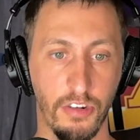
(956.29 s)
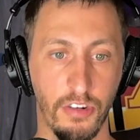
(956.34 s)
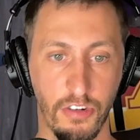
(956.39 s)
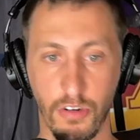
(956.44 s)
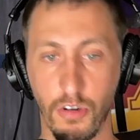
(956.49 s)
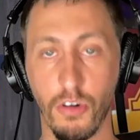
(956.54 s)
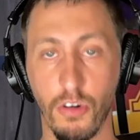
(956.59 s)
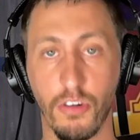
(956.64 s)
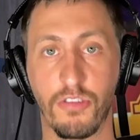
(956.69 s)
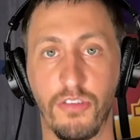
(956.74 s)

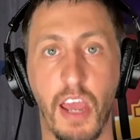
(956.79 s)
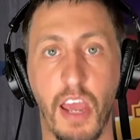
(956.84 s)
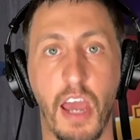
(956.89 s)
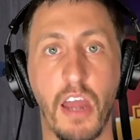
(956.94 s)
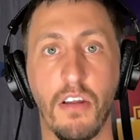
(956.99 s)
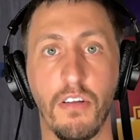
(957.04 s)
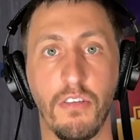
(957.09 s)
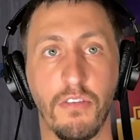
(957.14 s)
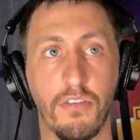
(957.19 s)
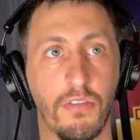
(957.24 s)
Shedeur
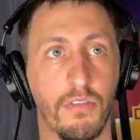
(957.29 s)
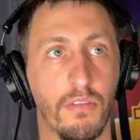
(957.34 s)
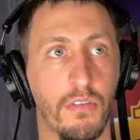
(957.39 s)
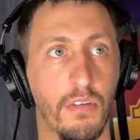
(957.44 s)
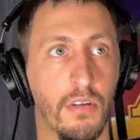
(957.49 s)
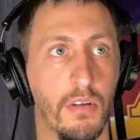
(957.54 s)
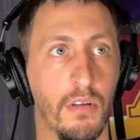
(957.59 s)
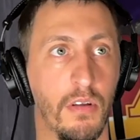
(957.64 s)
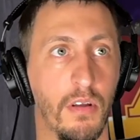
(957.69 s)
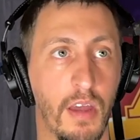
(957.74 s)
Sanders,
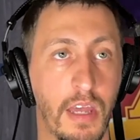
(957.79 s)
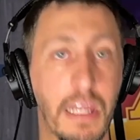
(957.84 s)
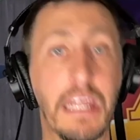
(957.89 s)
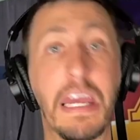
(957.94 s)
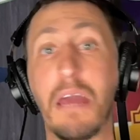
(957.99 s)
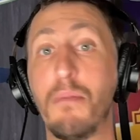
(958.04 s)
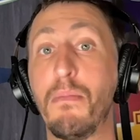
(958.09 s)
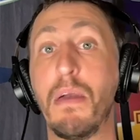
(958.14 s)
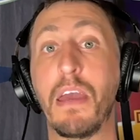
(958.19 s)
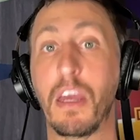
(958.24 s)

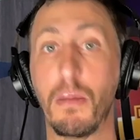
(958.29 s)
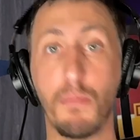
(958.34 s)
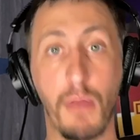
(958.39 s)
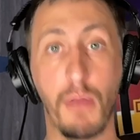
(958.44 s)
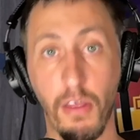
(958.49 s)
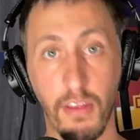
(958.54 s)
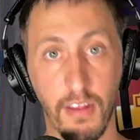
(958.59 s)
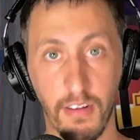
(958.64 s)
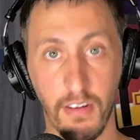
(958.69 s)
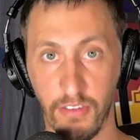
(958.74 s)
he ain't making
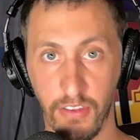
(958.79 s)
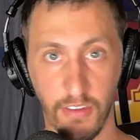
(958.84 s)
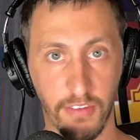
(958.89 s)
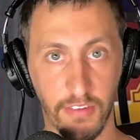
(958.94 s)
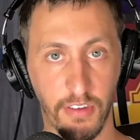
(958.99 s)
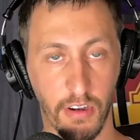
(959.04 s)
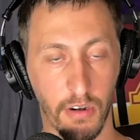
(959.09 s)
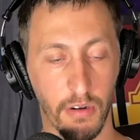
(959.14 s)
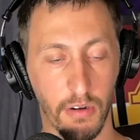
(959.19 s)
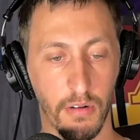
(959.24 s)
millions
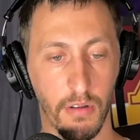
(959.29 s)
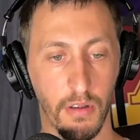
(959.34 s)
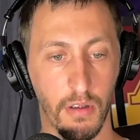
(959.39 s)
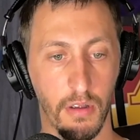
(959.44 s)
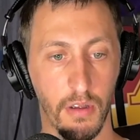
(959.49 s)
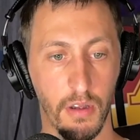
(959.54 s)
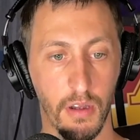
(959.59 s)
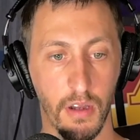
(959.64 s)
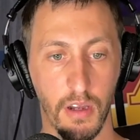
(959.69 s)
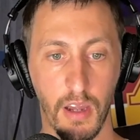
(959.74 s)
this year.
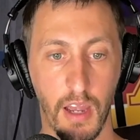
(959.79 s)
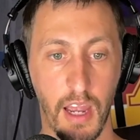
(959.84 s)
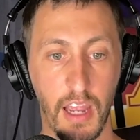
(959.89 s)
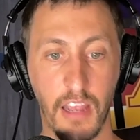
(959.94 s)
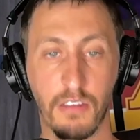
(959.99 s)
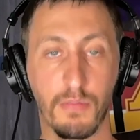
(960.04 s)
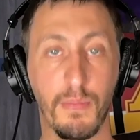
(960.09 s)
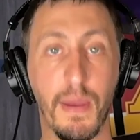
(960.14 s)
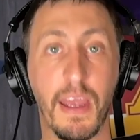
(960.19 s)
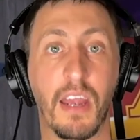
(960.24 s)

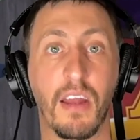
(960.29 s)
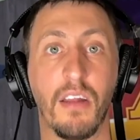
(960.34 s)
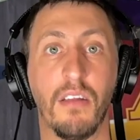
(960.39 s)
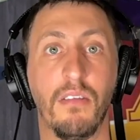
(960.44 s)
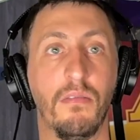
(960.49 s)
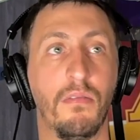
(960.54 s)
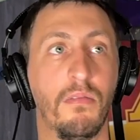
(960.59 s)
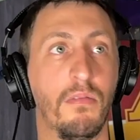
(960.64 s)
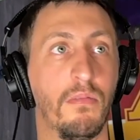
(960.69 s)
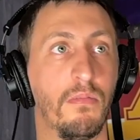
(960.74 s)
He's
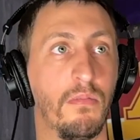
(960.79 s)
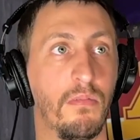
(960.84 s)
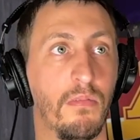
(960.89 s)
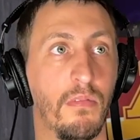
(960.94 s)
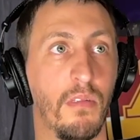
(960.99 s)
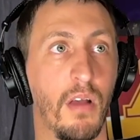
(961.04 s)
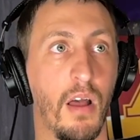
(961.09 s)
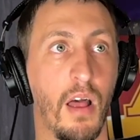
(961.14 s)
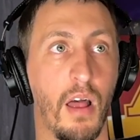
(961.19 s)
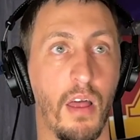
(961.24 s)
making
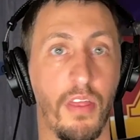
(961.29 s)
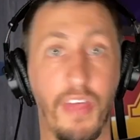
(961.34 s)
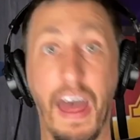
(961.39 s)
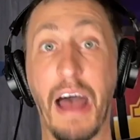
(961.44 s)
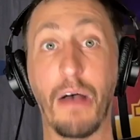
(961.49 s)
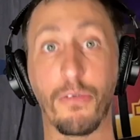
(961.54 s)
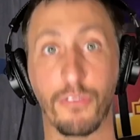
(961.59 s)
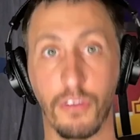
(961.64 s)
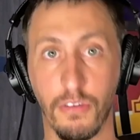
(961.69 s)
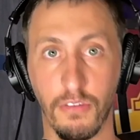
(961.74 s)

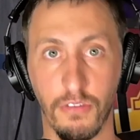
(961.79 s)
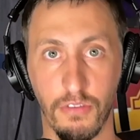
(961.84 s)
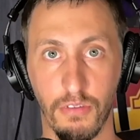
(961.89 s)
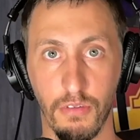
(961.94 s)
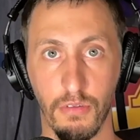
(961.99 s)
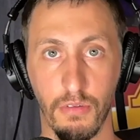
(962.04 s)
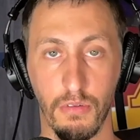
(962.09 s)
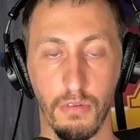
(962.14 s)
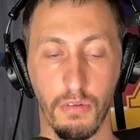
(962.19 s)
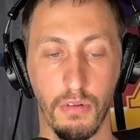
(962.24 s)

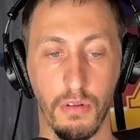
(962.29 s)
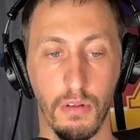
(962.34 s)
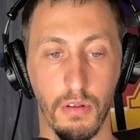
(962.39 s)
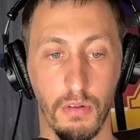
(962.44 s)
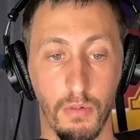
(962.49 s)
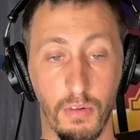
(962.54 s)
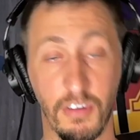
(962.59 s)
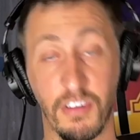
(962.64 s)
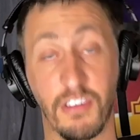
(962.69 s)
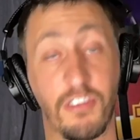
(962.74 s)
thousands,
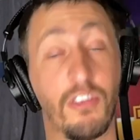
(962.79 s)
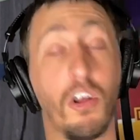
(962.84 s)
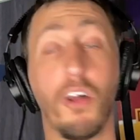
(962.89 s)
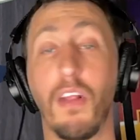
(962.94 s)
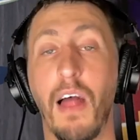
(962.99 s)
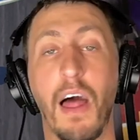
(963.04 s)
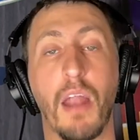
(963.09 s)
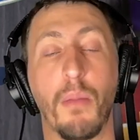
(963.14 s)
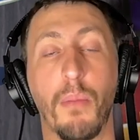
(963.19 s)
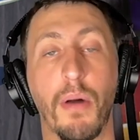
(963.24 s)
which is still
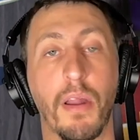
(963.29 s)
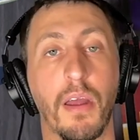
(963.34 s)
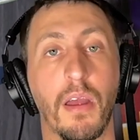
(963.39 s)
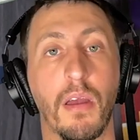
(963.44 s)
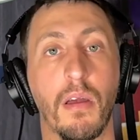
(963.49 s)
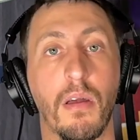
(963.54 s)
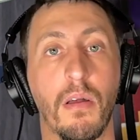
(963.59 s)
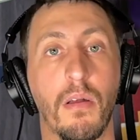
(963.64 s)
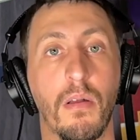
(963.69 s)
a lot of money.